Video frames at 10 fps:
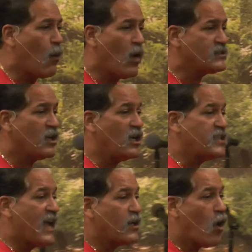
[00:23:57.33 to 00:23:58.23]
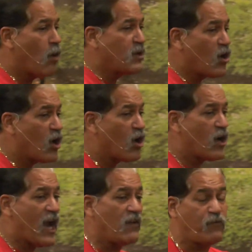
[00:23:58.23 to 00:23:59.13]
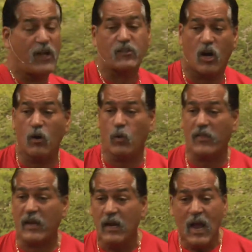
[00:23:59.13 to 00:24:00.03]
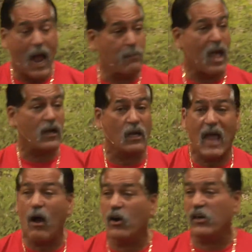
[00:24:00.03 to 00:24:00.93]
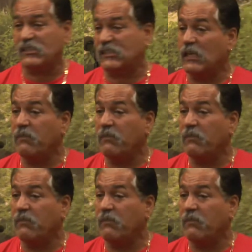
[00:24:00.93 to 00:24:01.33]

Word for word: wasn't going to take it home to her and inflict her with it. I'm not going to allow her to see